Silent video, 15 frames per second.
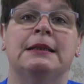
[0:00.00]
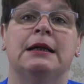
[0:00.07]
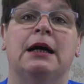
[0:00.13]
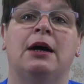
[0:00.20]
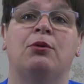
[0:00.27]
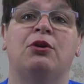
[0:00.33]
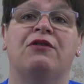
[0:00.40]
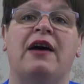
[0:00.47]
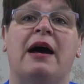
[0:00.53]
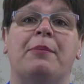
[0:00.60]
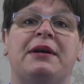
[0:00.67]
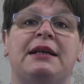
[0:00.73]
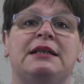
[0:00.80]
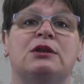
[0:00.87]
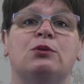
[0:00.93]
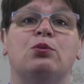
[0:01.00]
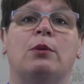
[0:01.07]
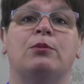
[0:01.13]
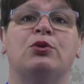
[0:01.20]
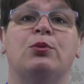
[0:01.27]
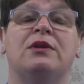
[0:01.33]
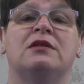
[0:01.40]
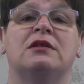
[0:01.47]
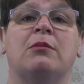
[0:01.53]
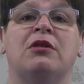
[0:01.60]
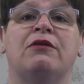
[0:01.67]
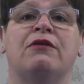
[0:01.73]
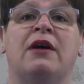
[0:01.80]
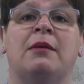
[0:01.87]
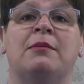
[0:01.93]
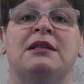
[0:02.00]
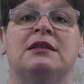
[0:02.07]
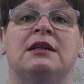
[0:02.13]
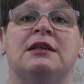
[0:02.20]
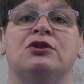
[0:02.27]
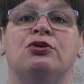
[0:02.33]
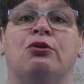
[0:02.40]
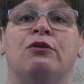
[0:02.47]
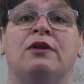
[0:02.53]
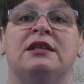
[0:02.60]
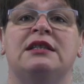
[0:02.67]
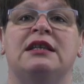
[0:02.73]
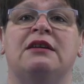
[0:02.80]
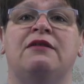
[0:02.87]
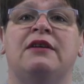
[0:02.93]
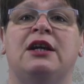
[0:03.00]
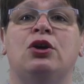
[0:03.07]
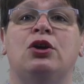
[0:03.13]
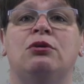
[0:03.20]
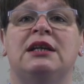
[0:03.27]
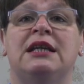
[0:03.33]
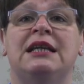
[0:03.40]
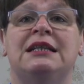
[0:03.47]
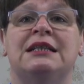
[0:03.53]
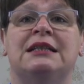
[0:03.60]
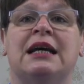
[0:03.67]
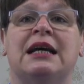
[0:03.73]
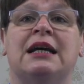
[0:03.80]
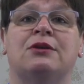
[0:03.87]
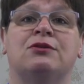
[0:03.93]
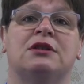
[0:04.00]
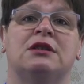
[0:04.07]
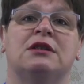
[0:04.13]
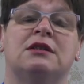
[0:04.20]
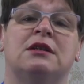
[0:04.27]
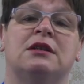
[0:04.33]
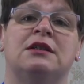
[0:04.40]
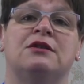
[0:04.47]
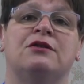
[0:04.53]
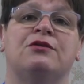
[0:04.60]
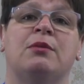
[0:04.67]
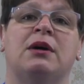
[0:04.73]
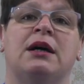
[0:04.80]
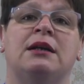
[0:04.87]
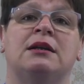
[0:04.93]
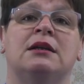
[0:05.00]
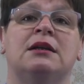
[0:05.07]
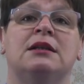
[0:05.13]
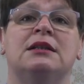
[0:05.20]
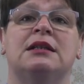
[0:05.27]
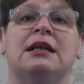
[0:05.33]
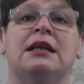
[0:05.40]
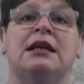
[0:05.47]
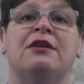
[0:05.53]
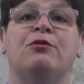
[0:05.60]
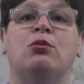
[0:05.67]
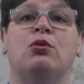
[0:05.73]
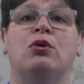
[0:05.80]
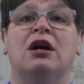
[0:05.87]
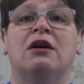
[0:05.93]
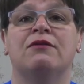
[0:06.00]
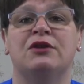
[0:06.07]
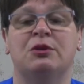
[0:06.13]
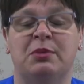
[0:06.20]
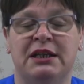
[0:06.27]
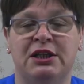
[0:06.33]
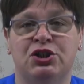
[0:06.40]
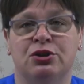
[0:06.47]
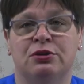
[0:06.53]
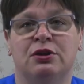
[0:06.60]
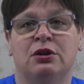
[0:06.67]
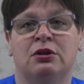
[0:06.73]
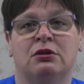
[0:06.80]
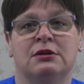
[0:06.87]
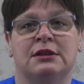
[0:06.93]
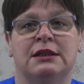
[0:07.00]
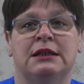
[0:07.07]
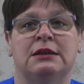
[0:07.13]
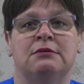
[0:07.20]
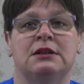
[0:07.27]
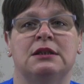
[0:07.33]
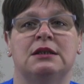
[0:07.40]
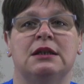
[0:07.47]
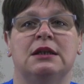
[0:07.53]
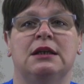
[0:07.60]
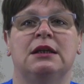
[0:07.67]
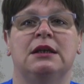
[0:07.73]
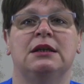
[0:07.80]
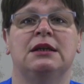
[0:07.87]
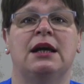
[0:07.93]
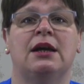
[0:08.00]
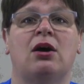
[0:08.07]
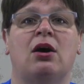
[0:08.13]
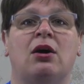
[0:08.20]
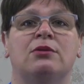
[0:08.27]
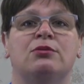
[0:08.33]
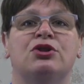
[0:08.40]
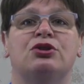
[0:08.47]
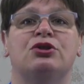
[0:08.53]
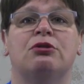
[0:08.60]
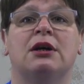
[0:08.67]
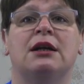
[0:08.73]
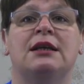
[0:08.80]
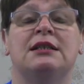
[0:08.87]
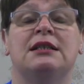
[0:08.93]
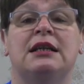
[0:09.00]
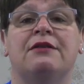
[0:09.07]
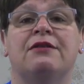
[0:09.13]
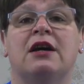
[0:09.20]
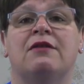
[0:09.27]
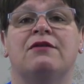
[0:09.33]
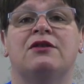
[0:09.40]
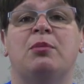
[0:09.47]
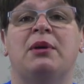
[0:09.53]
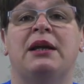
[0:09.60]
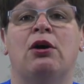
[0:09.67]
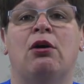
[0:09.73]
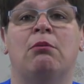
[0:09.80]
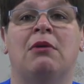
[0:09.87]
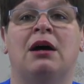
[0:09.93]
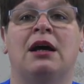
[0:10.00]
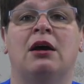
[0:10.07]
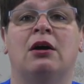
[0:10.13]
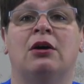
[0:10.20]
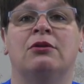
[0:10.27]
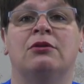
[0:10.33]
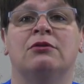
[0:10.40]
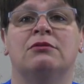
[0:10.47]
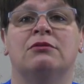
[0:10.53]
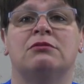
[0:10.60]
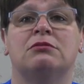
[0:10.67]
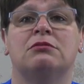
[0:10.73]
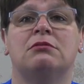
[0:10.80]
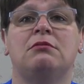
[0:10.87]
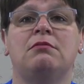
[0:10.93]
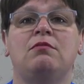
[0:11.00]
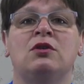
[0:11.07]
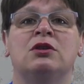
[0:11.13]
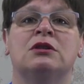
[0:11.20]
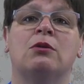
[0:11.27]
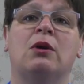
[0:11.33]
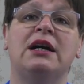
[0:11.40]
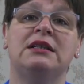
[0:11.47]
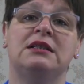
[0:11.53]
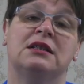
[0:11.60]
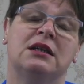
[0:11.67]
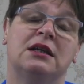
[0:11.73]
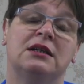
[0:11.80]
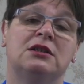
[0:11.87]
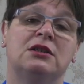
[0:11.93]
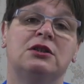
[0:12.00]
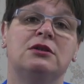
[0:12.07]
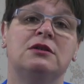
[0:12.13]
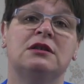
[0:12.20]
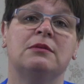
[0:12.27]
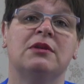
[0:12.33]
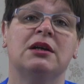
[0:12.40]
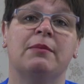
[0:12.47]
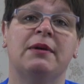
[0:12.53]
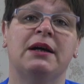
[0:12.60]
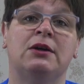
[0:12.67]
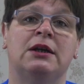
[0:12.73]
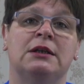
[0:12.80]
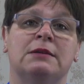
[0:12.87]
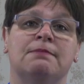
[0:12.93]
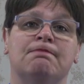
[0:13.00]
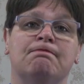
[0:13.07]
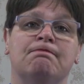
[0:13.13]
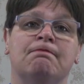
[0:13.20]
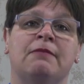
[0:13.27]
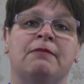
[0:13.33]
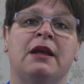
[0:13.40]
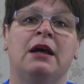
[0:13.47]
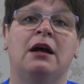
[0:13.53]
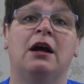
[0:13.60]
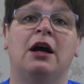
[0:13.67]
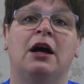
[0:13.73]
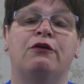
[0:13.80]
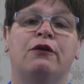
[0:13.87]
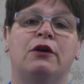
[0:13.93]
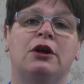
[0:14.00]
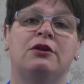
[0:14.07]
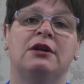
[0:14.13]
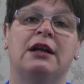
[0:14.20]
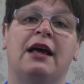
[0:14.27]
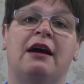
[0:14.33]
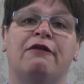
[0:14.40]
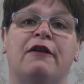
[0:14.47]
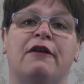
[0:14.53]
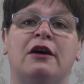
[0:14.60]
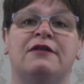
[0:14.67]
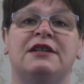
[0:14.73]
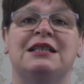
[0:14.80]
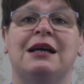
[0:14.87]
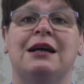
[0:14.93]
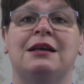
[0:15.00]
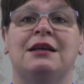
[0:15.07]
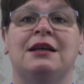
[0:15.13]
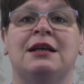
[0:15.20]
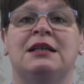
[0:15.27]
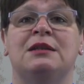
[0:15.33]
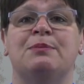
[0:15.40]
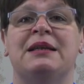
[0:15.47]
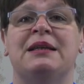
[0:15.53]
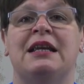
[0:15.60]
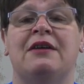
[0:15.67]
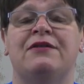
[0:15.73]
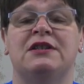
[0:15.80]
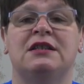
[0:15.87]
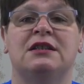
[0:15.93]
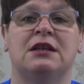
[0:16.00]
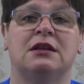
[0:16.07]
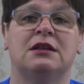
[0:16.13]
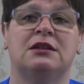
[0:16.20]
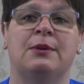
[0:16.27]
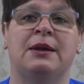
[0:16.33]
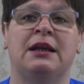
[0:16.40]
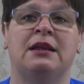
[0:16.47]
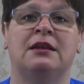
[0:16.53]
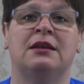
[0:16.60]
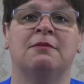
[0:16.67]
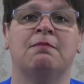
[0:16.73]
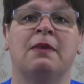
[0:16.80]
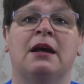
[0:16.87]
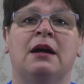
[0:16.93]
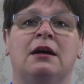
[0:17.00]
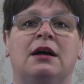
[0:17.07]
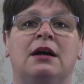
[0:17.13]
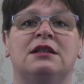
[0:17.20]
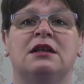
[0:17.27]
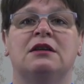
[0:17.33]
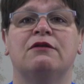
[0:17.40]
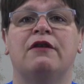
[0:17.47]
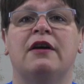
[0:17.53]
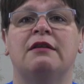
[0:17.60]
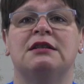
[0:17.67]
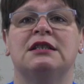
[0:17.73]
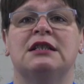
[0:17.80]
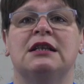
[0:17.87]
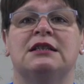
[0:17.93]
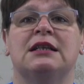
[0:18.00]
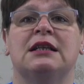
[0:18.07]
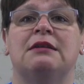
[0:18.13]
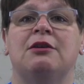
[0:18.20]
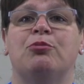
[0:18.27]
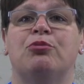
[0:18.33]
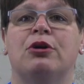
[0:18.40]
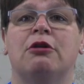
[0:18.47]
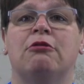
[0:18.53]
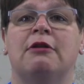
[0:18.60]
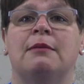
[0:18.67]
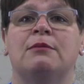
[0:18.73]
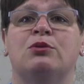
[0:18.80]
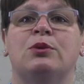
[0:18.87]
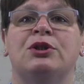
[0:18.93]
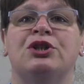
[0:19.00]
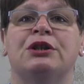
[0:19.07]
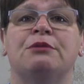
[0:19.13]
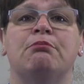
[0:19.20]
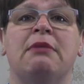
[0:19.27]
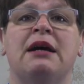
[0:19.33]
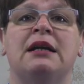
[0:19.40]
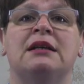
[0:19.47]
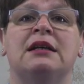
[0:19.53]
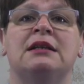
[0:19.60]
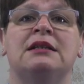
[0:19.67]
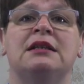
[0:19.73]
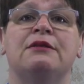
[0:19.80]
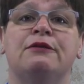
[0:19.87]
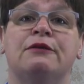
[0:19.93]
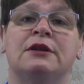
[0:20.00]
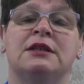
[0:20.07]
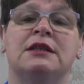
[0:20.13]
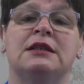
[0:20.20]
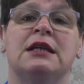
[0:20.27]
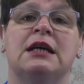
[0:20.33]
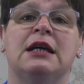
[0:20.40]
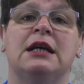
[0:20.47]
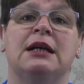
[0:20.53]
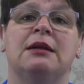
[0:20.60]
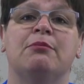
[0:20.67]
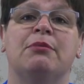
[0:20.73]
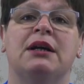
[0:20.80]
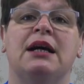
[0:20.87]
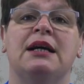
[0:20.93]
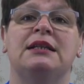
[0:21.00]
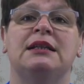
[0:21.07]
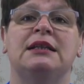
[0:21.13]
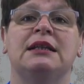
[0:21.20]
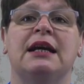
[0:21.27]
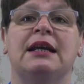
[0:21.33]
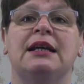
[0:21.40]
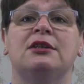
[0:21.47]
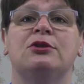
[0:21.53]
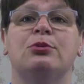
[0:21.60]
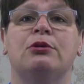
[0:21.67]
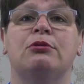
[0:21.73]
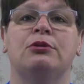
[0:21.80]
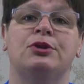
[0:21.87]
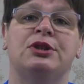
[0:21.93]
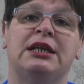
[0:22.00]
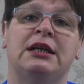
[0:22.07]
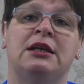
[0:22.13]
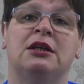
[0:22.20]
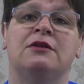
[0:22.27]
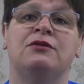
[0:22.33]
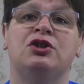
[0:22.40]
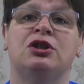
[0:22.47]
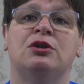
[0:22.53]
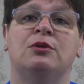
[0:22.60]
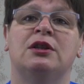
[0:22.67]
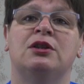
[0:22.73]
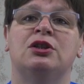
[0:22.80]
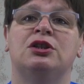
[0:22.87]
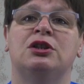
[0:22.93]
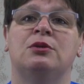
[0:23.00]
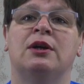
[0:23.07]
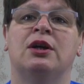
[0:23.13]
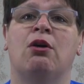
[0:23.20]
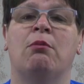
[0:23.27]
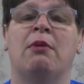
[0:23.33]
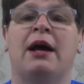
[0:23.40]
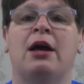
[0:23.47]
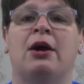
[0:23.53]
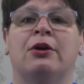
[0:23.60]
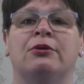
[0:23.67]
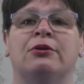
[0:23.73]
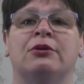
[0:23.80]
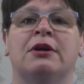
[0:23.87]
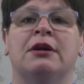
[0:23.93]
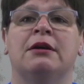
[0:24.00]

I would have happily swapped with some of the families I saw on the TV who needed a house the size of mine to live more comfortably during the lockdowns. Yet I was struggling to live comfortably on my own. So I decided to do something about it. I'd followed Clare for over 10 years, but never stuck to anything. I'd done various clutter clearing programs, which had made a difference, but I didn't get into a routine of doing the doing on my own.